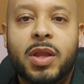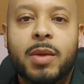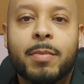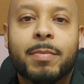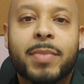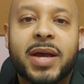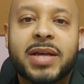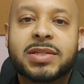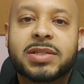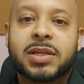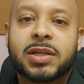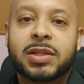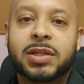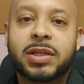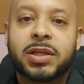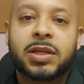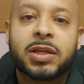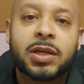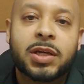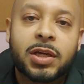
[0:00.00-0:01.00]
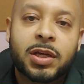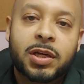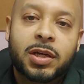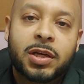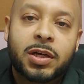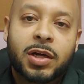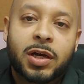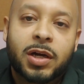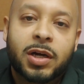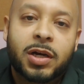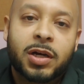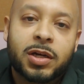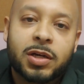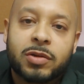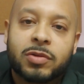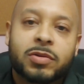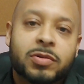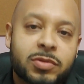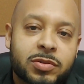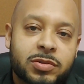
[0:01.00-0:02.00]
basically, uh,
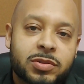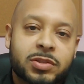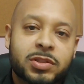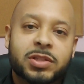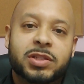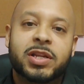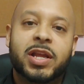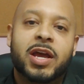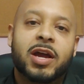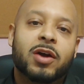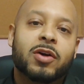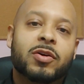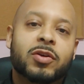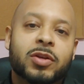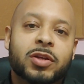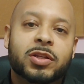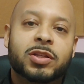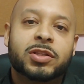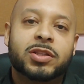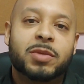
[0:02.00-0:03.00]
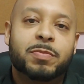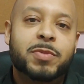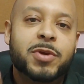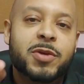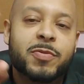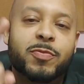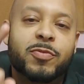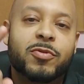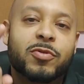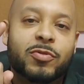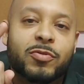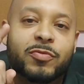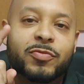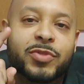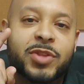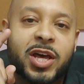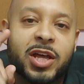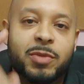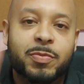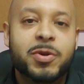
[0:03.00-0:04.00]
now the people
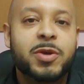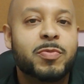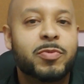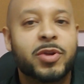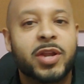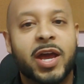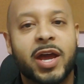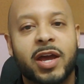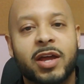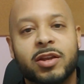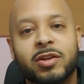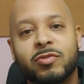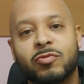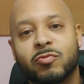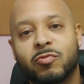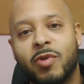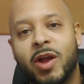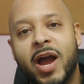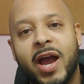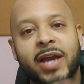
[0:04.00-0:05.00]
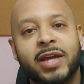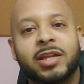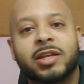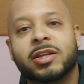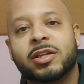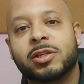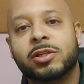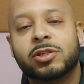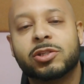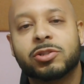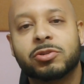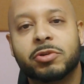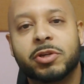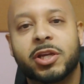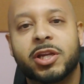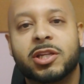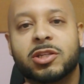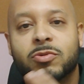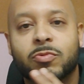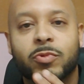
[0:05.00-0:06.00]
now the people that rioted in the
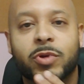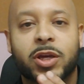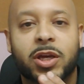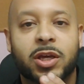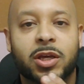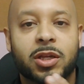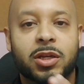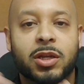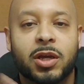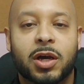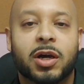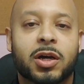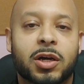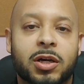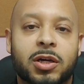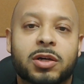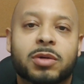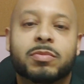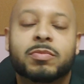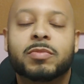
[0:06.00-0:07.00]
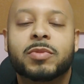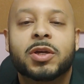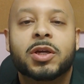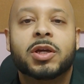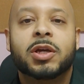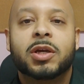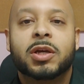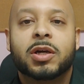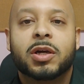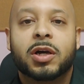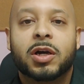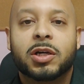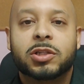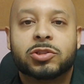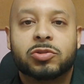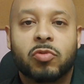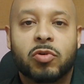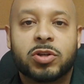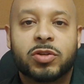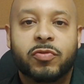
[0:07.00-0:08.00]
streets when um, uh,
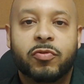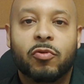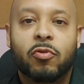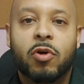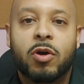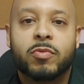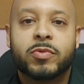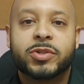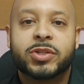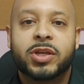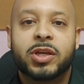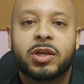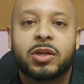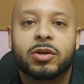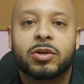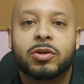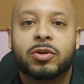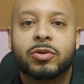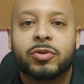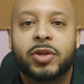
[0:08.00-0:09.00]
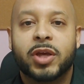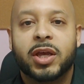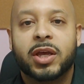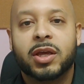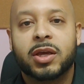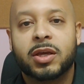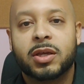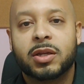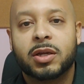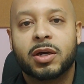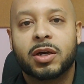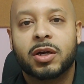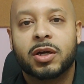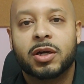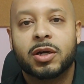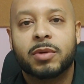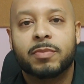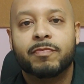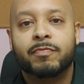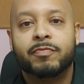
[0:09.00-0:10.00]
George Floyd was killed and
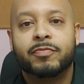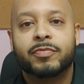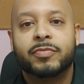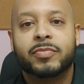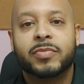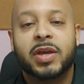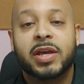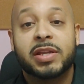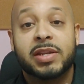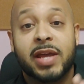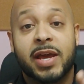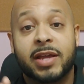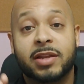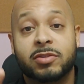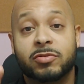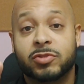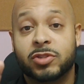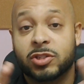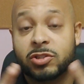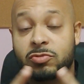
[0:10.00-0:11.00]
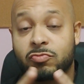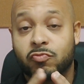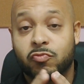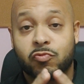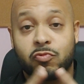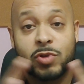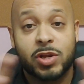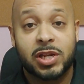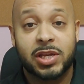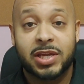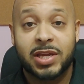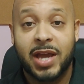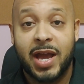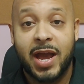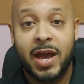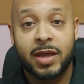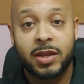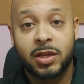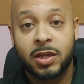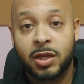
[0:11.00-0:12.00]
um, and that just really
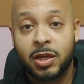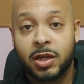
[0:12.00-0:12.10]
got